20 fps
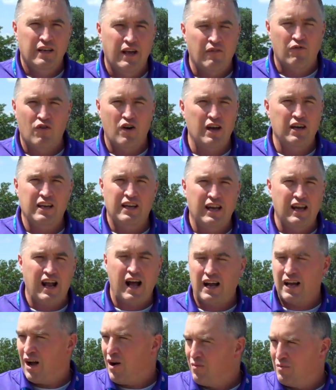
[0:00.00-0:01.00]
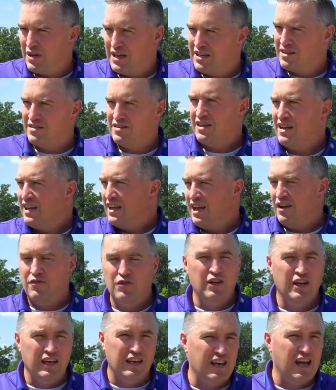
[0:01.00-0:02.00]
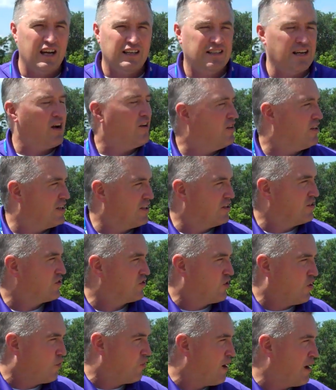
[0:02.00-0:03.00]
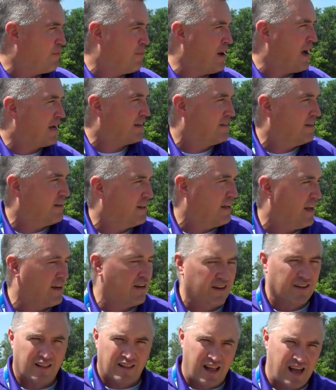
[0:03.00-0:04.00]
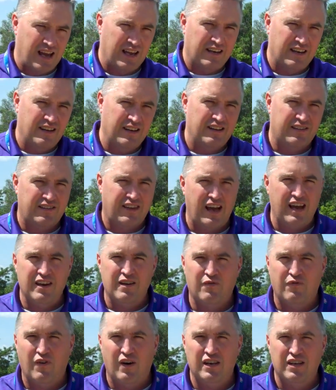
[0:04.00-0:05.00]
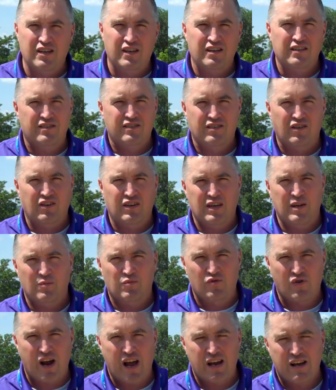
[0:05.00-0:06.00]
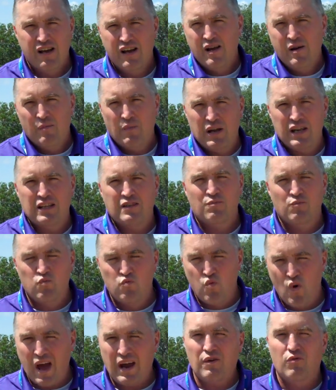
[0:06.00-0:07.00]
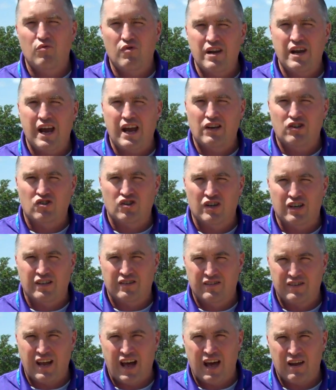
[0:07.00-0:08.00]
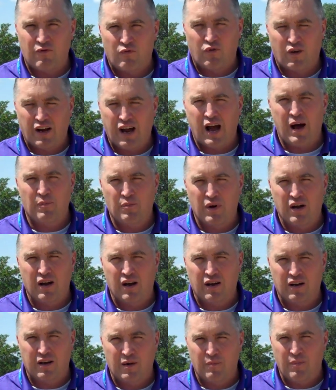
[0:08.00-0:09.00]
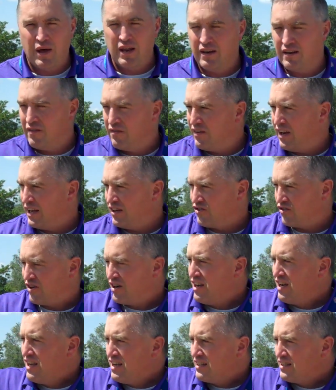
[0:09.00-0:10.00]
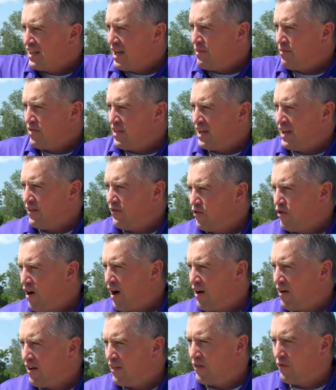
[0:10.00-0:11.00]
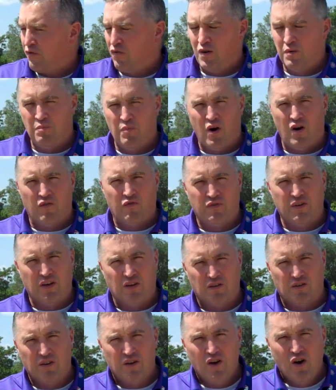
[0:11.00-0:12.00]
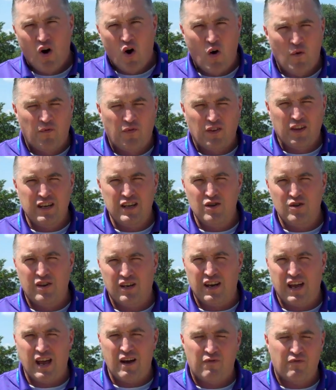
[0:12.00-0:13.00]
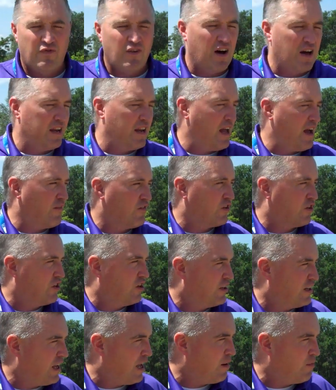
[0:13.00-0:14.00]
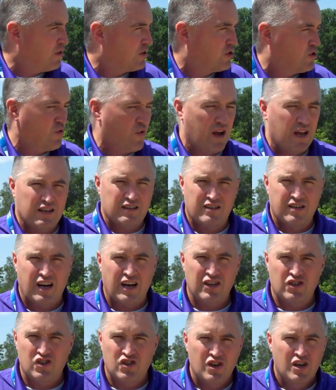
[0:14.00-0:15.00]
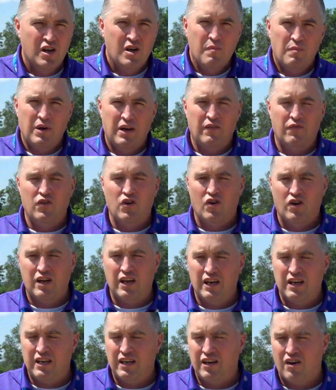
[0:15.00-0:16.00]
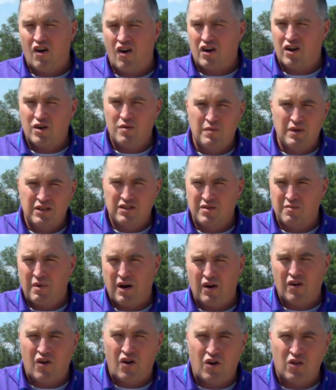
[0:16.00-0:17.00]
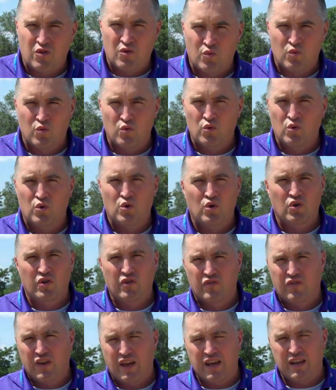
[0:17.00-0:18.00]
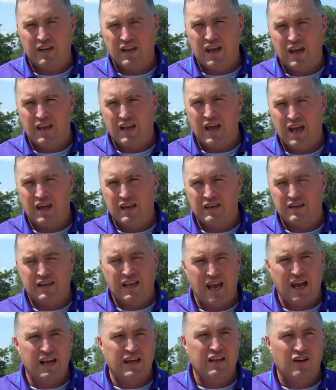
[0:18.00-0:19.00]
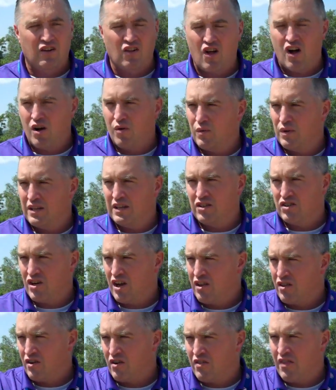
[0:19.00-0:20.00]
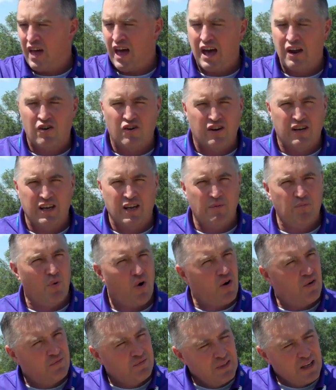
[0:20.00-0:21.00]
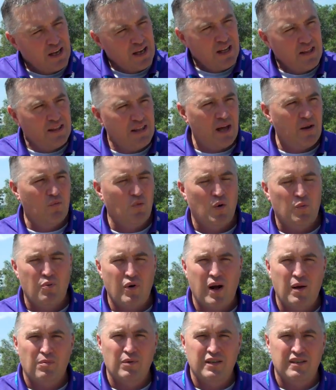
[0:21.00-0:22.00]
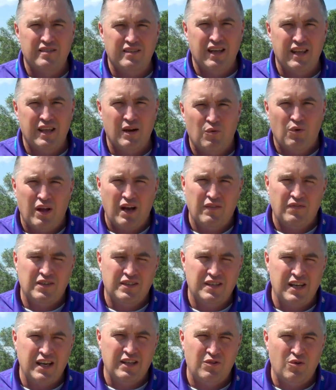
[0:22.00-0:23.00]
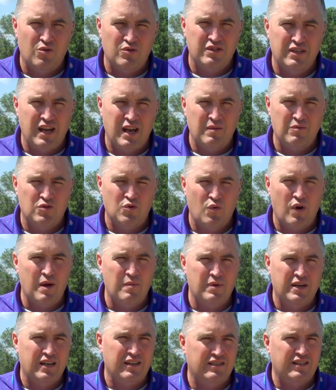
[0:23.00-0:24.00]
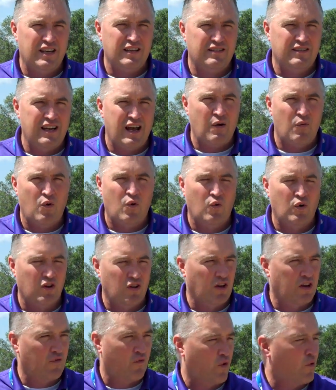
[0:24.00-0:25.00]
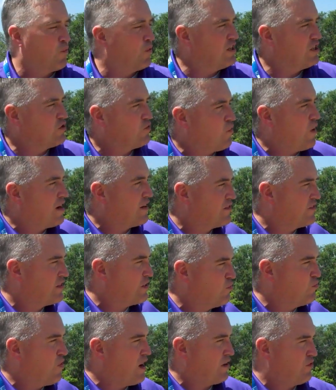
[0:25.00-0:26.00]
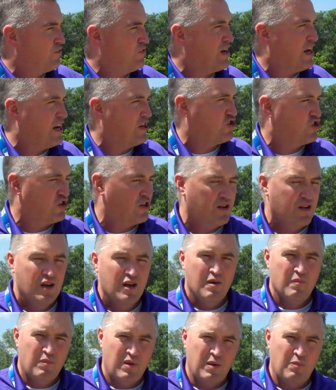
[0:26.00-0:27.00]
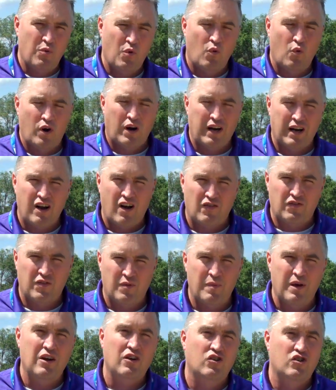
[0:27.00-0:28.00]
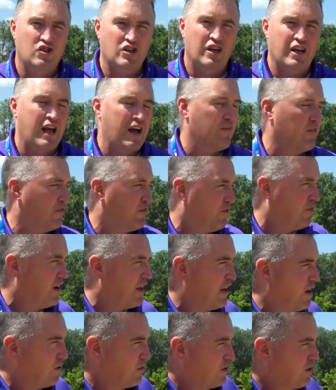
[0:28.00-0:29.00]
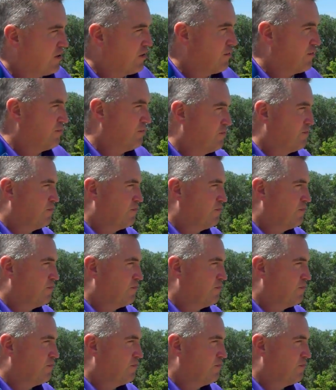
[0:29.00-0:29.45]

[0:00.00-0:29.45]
Never-ending knockout means if you get knocked out, you can just go right back to the end of the line, and it's kind of fun. You can still keep track, but it's recreation. It's not for competitive nature. Same thing if you're out on the football field. Hopefully you can have fun, have a good game, a two-hand touch, but if you're getting in arguments about all the rules and can't get along with each other, that or kickball, then we'll probably say that we'll have to take those games away, because that's not what we're looking for. We just want to see recreation, people working off some energy and having fun out here.